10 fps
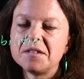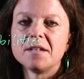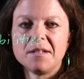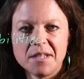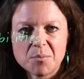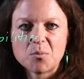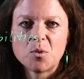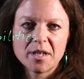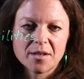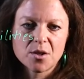that, yep,
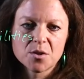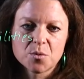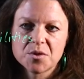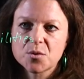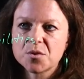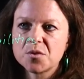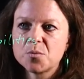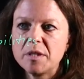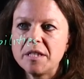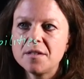we got all the resources
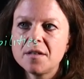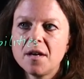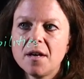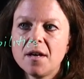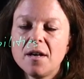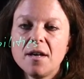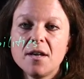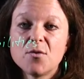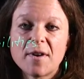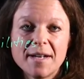we need,
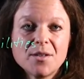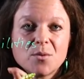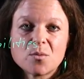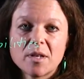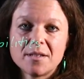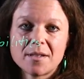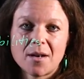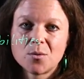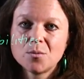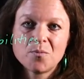if I don't write
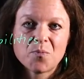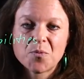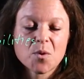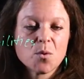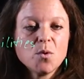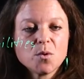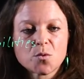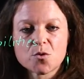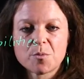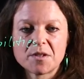down who is
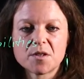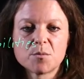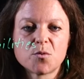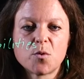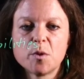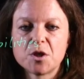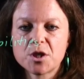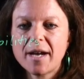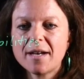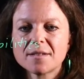responsible for which
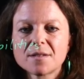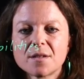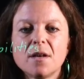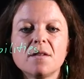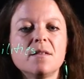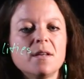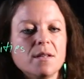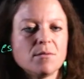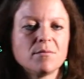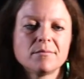task,
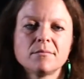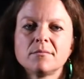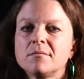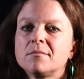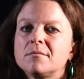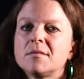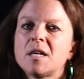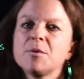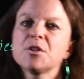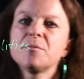then how
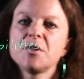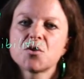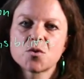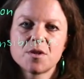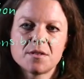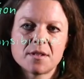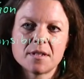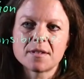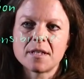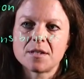am I going to make sure these
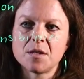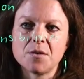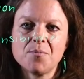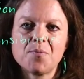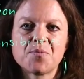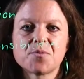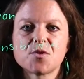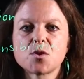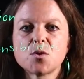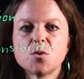things get done?
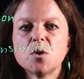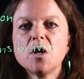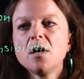So